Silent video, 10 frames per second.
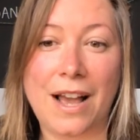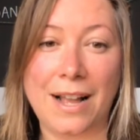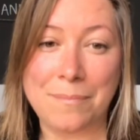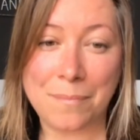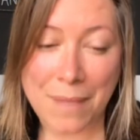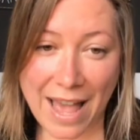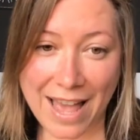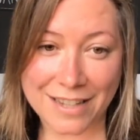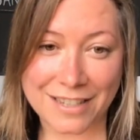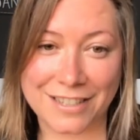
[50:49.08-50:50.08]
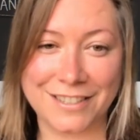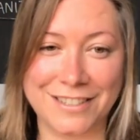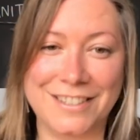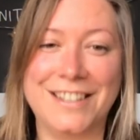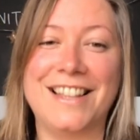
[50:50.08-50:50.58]
I bet
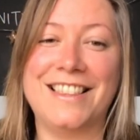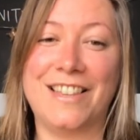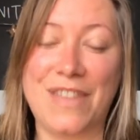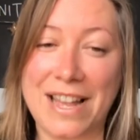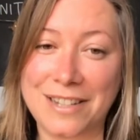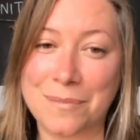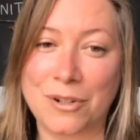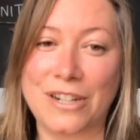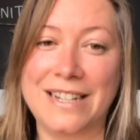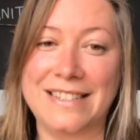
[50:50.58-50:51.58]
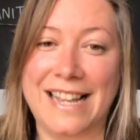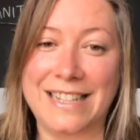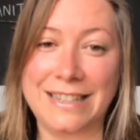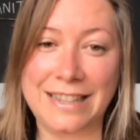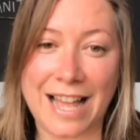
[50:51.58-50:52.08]
that number is
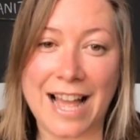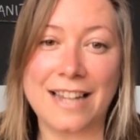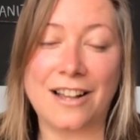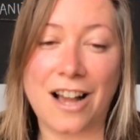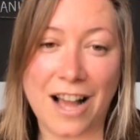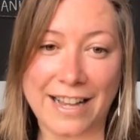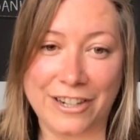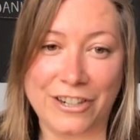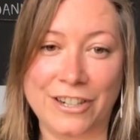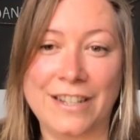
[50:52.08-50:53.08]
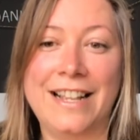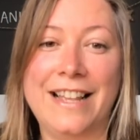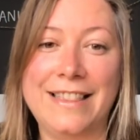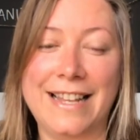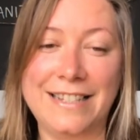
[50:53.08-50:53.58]
a lot higher
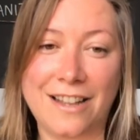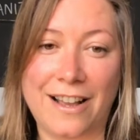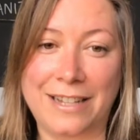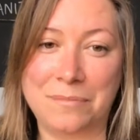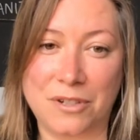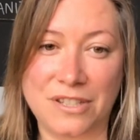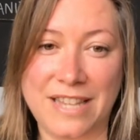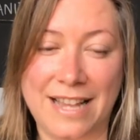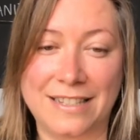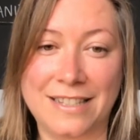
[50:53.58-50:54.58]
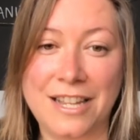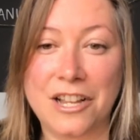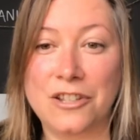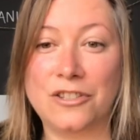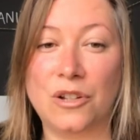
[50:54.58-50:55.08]
than 9%.
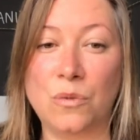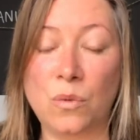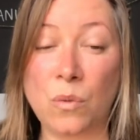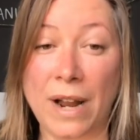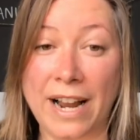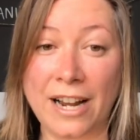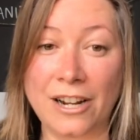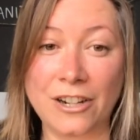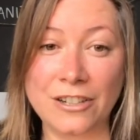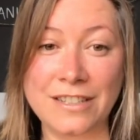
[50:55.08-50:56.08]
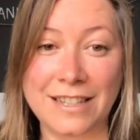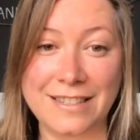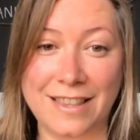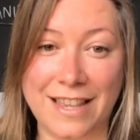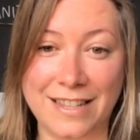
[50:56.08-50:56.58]
So where
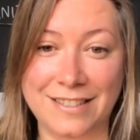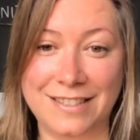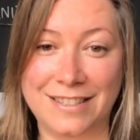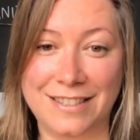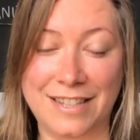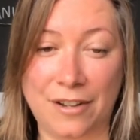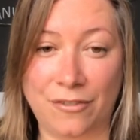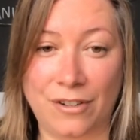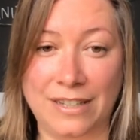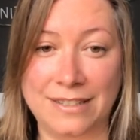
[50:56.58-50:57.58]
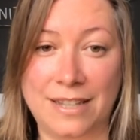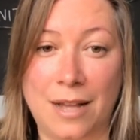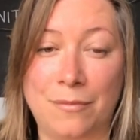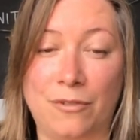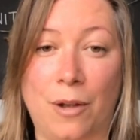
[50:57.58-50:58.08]
does this difference
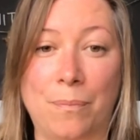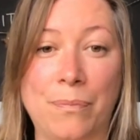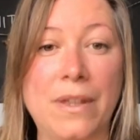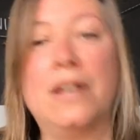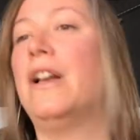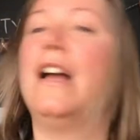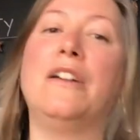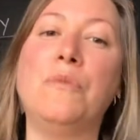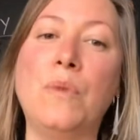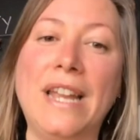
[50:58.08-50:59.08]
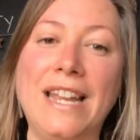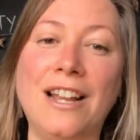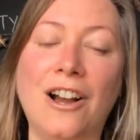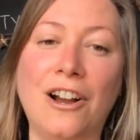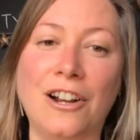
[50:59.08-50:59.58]
come from? We
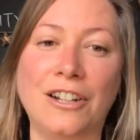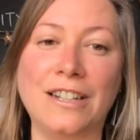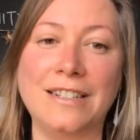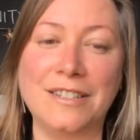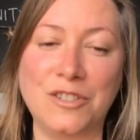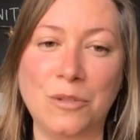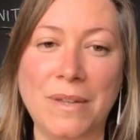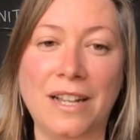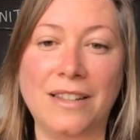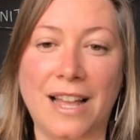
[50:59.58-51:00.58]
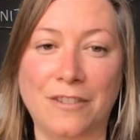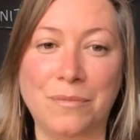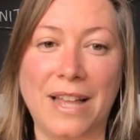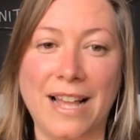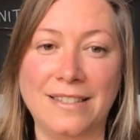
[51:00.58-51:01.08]
are consuming a lot of
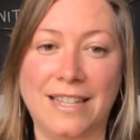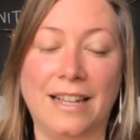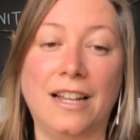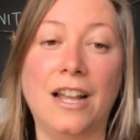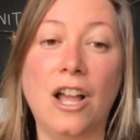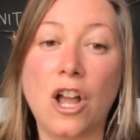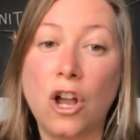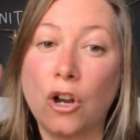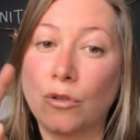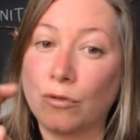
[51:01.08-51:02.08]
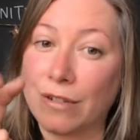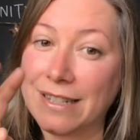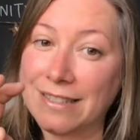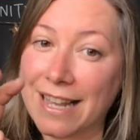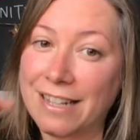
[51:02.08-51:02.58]
plastic,
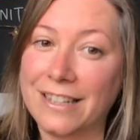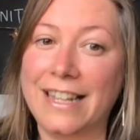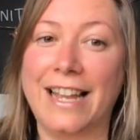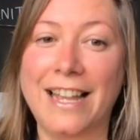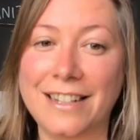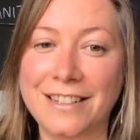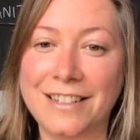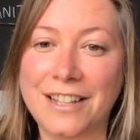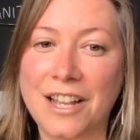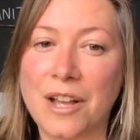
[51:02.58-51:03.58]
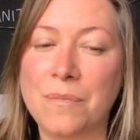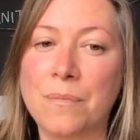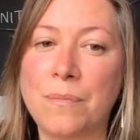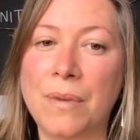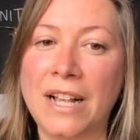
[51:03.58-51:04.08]
recycling it,
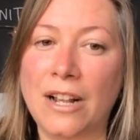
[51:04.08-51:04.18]
but